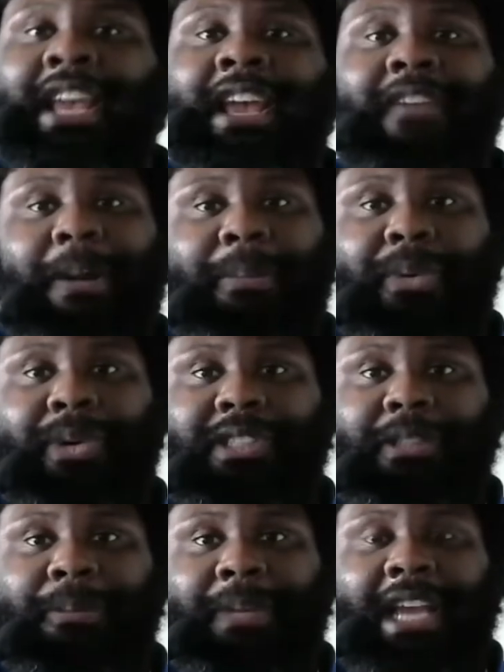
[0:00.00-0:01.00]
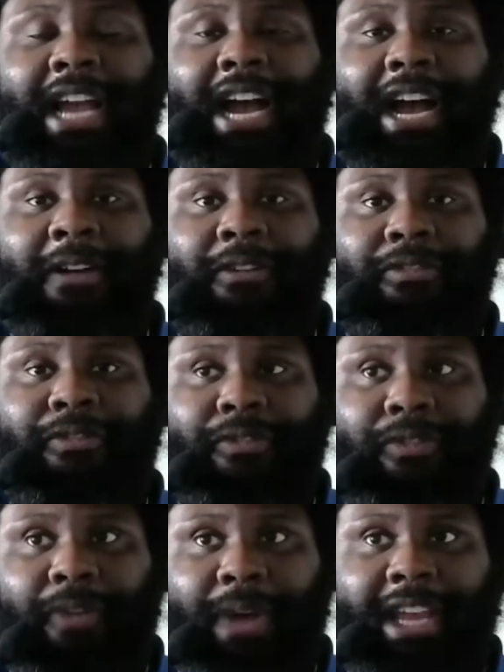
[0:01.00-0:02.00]
If I'm going to be
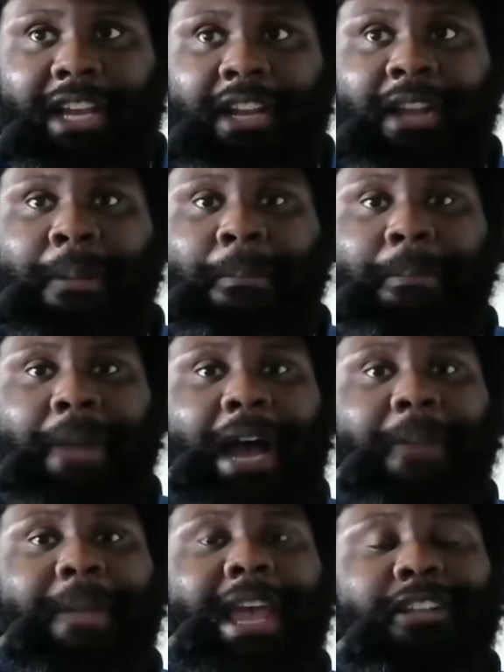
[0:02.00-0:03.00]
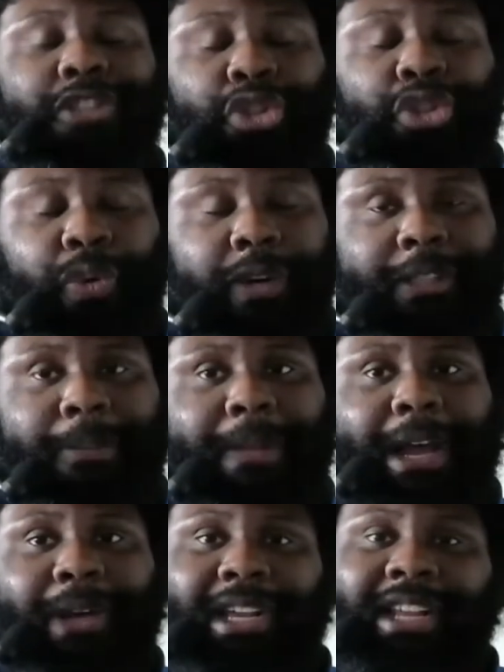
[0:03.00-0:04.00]
frank, Bob, and George
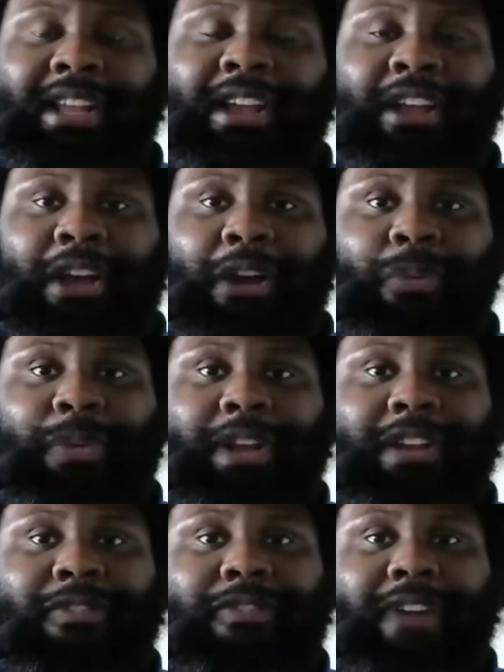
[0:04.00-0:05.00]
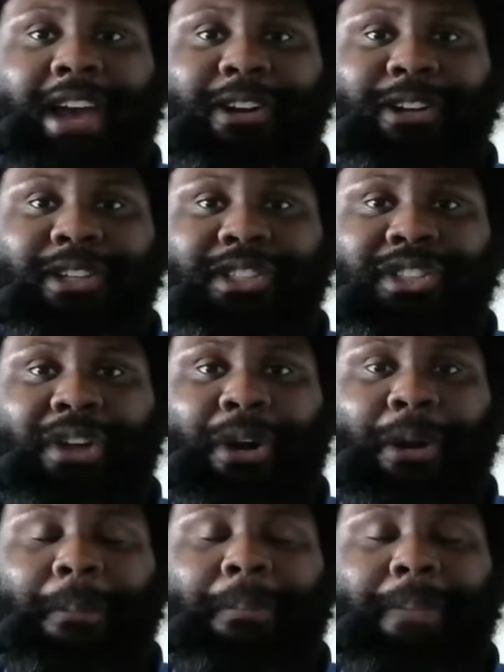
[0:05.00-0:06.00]
about it, arena fighters
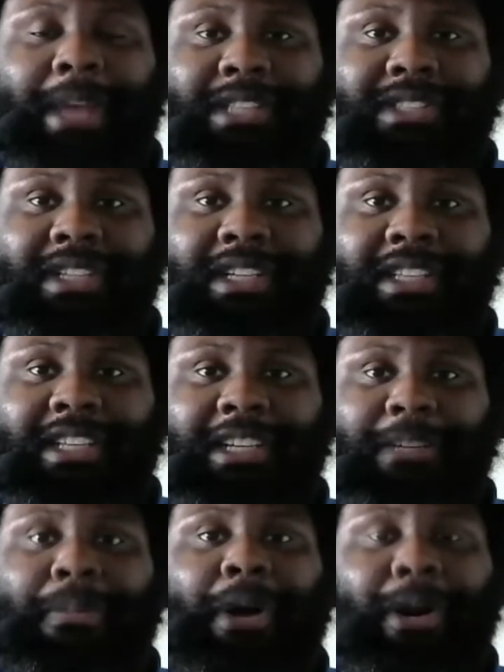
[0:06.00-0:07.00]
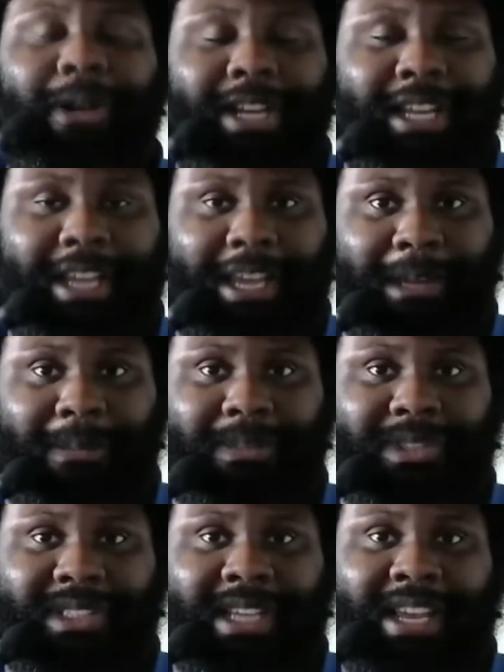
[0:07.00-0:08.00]
are basically party
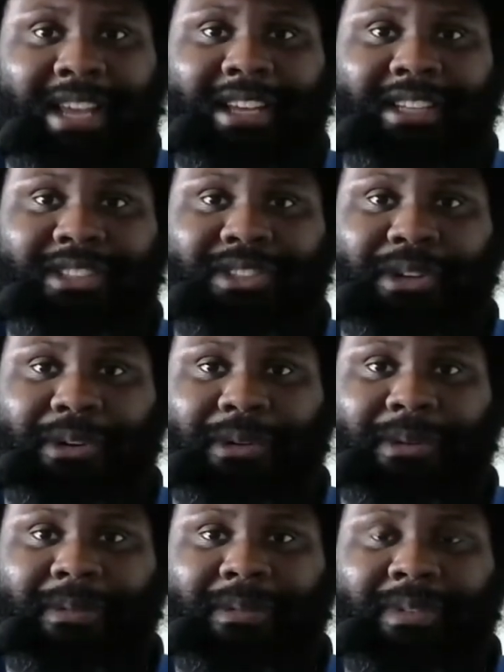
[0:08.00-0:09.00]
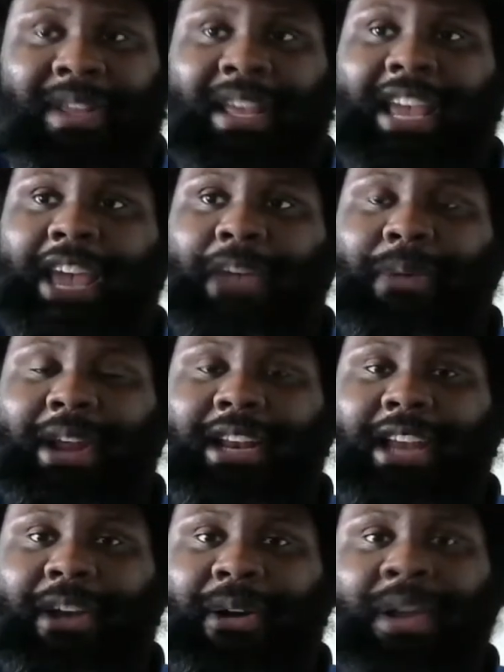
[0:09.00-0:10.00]
games. So, and right
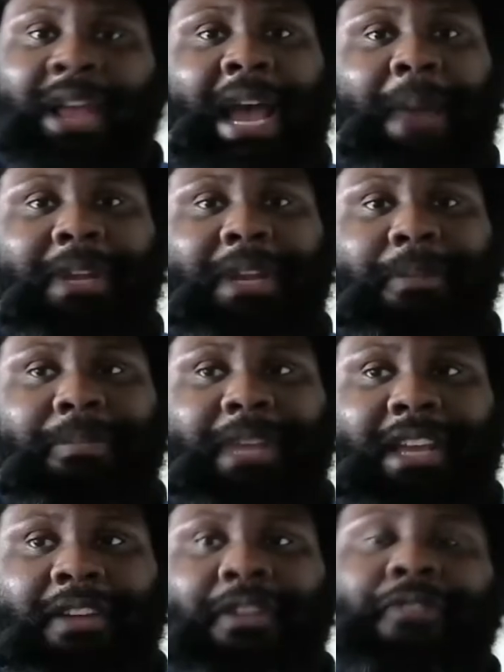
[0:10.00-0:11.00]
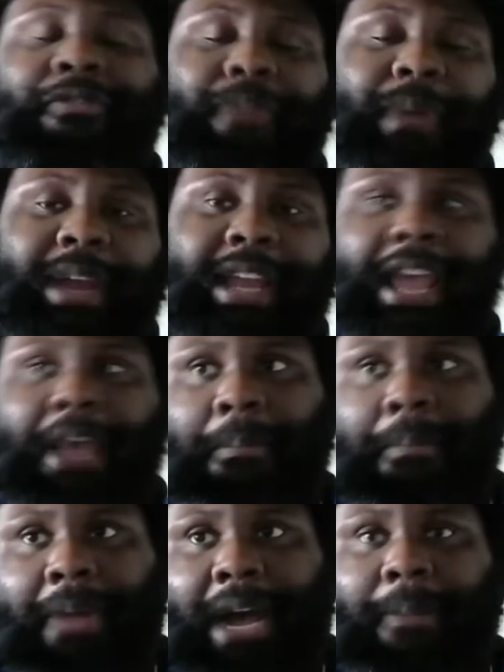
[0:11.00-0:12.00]
now, I'm going to be frank
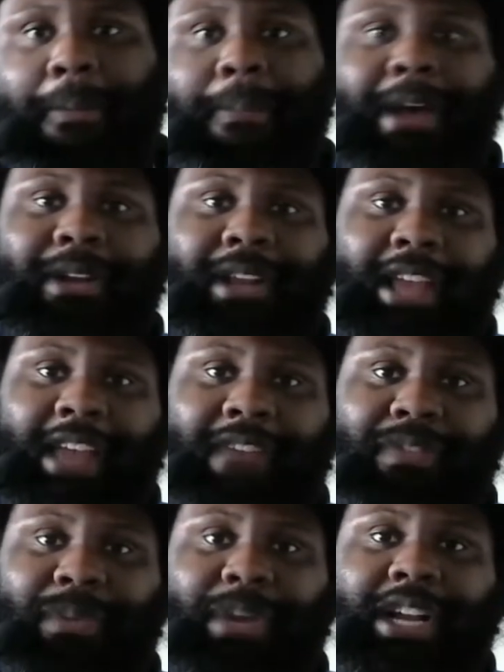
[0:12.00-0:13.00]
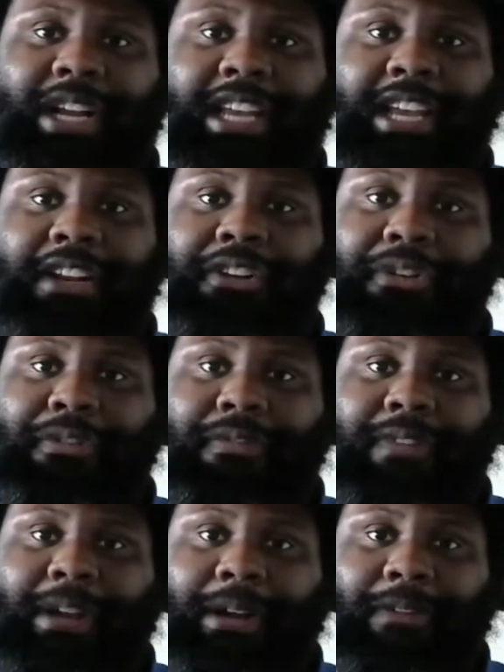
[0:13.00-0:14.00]
and Bob about it. If we're going to get a new
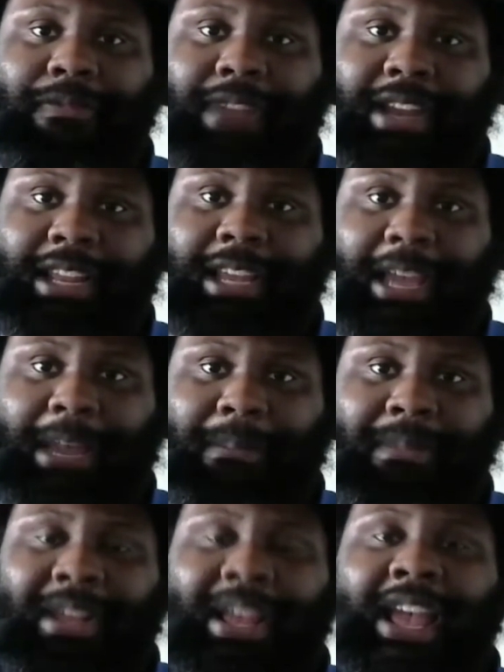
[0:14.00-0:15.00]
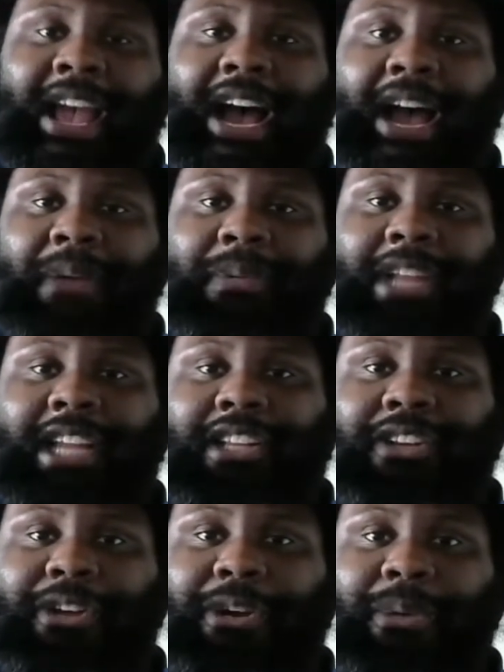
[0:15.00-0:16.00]
fighting game, I would like
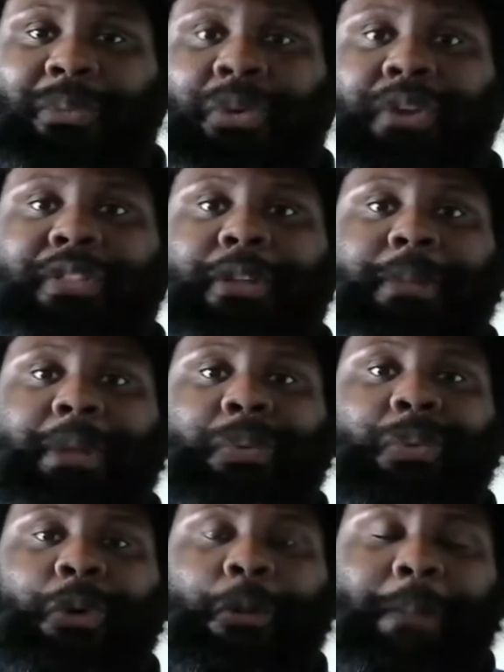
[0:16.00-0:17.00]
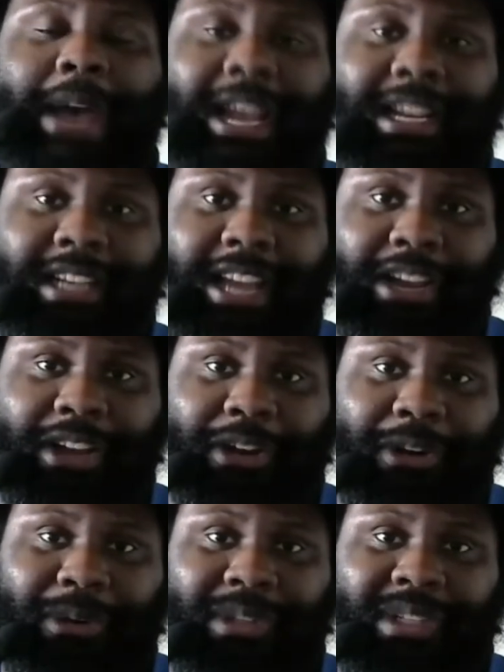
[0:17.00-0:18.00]
to know, will there be rollback
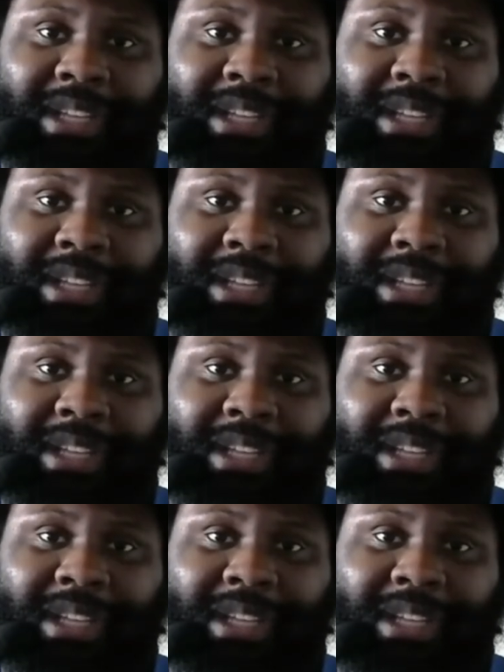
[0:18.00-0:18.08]
netcode?